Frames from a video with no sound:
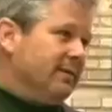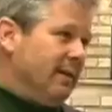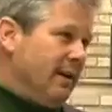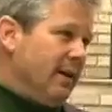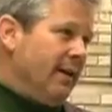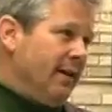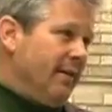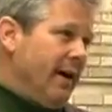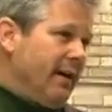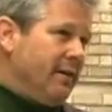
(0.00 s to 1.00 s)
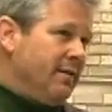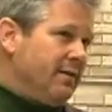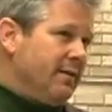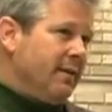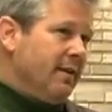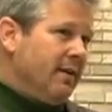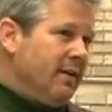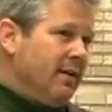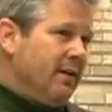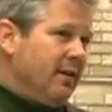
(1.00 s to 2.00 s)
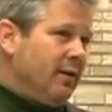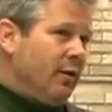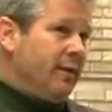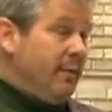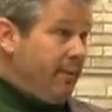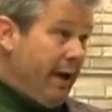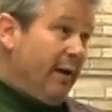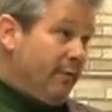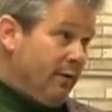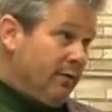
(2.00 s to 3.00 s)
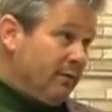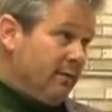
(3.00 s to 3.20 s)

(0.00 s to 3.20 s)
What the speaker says: and that is going to be painful.